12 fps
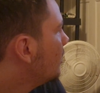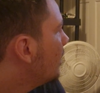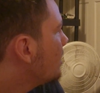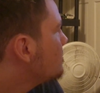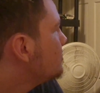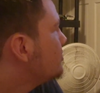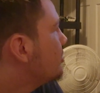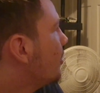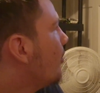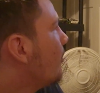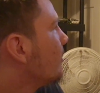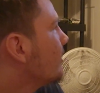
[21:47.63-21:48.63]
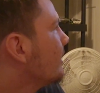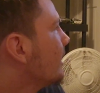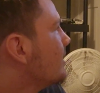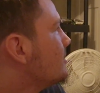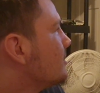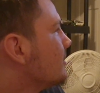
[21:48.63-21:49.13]
I should totally
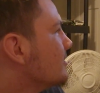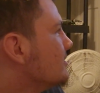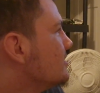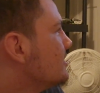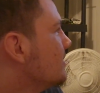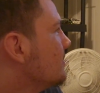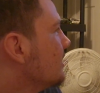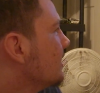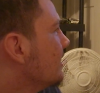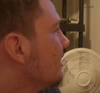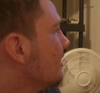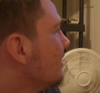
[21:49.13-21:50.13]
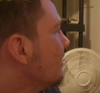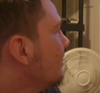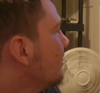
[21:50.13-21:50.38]
get Surgeon Simulator.